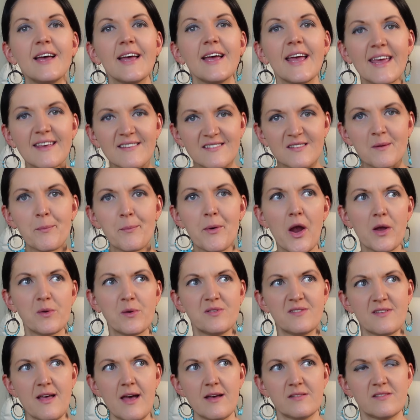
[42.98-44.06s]
It's a
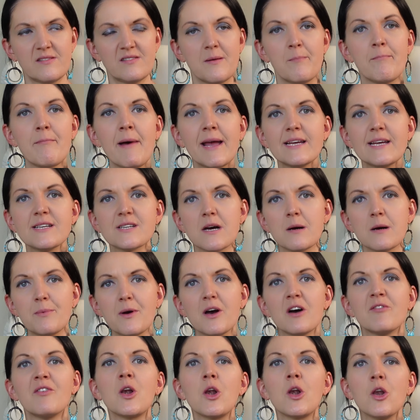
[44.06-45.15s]
process made up
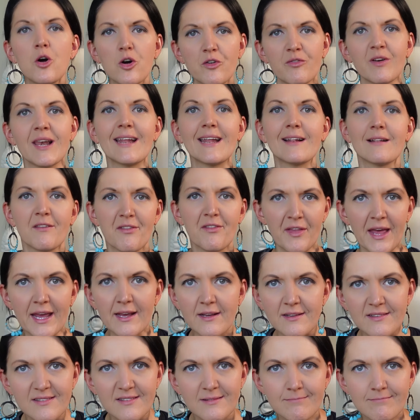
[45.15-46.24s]
of a lot of little things.